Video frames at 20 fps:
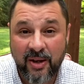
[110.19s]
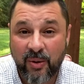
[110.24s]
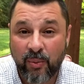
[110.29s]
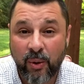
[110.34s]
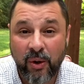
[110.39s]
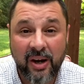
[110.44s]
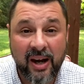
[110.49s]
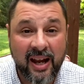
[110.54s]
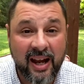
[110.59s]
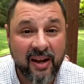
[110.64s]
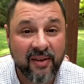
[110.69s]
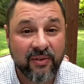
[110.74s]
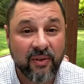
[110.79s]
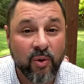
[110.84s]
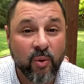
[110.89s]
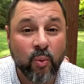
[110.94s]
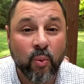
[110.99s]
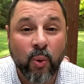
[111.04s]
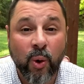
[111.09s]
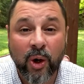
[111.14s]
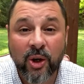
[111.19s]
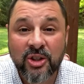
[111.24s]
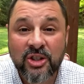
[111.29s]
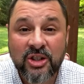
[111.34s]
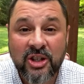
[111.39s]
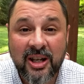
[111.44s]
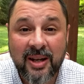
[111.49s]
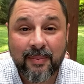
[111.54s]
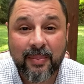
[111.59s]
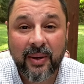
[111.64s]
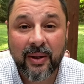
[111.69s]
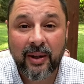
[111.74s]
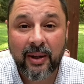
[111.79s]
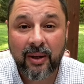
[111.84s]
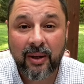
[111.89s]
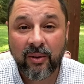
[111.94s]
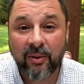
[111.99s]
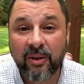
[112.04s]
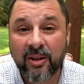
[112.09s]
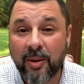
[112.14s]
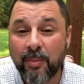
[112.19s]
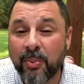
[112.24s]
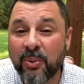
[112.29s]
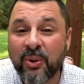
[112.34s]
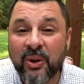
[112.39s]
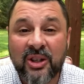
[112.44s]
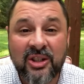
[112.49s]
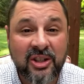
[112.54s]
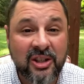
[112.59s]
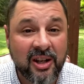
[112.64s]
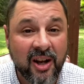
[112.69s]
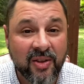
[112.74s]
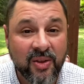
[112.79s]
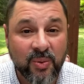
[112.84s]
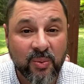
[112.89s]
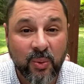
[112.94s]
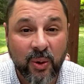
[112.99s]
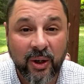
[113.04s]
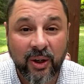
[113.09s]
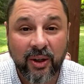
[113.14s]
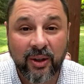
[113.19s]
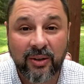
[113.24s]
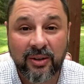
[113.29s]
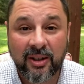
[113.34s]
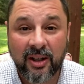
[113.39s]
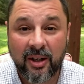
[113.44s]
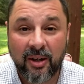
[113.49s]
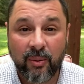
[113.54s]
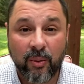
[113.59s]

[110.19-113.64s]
We're going to have worship, the preaching of the word.